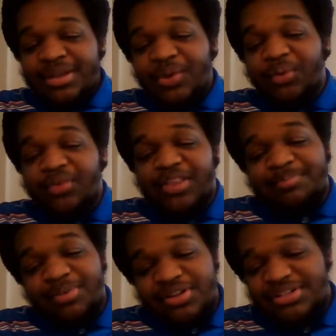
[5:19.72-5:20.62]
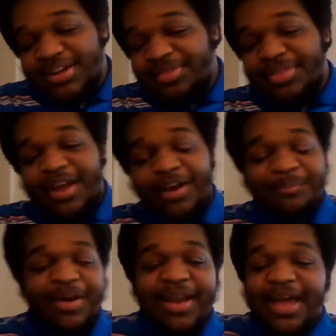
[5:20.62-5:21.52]
you were really pushing it there.
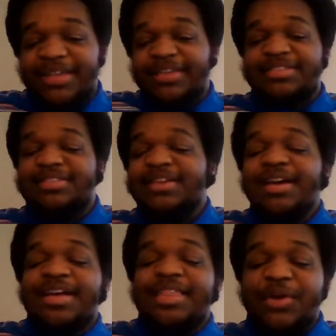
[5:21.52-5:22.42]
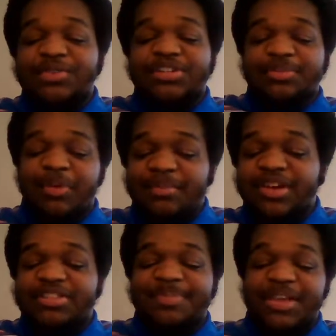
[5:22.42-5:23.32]
But I guess that was just pretty
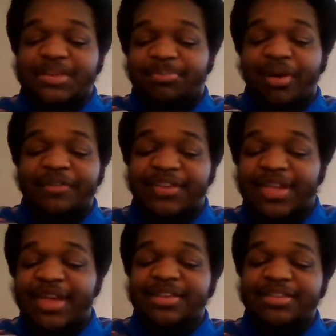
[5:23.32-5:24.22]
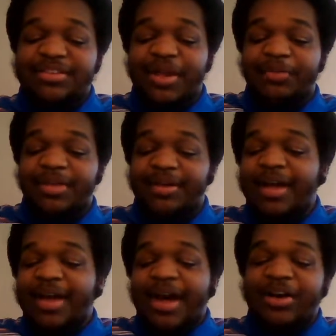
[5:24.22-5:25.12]
much made to provocate, you know,
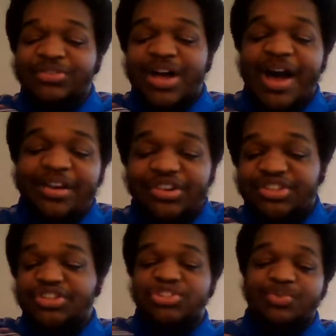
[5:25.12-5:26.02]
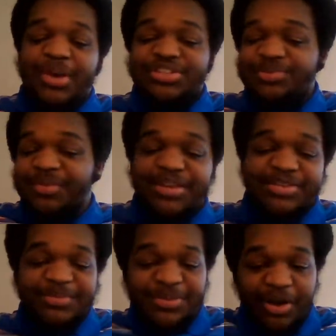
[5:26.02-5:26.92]
how dire the situation
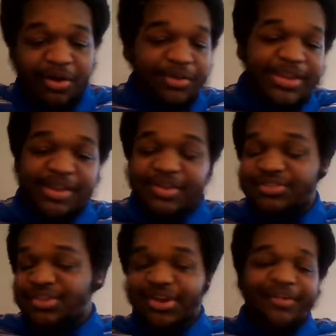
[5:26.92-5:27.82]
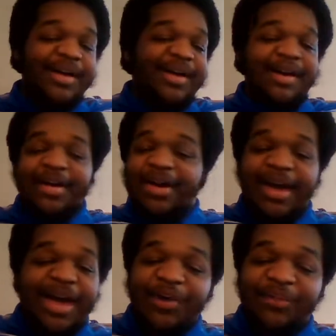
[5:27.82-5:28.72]
was with the whole ear. So
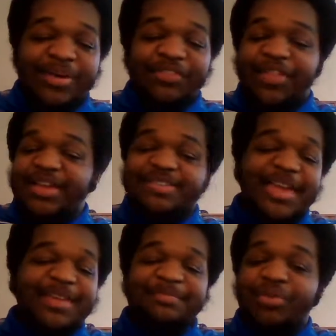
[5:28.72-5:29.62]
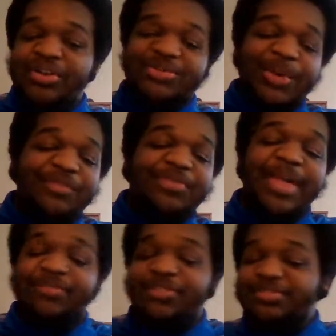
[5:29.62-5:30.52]
I would have like taken points away from
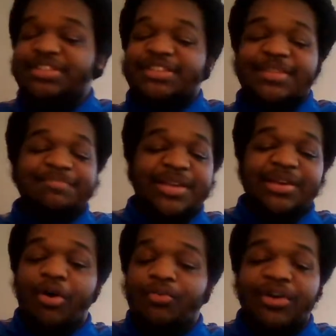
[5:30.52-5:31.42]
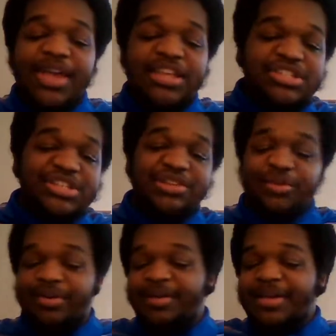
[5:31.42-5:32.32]
that, from just it being over edgy
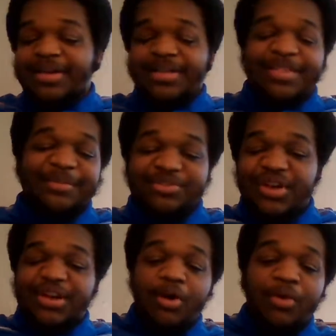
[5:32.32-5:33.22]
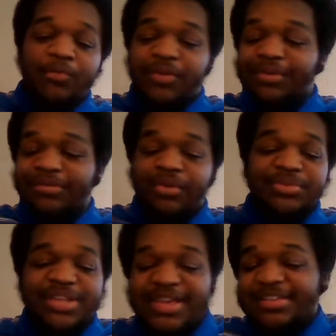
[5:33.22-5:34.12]
or them trying to over
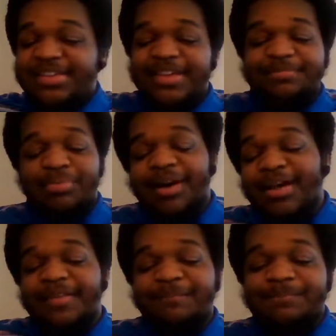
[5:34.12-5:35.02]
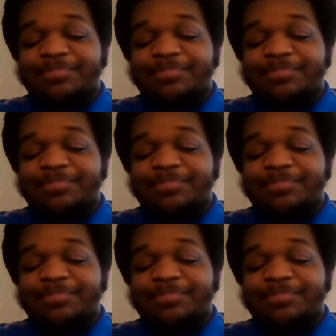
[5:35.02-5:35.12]
grotesque it, but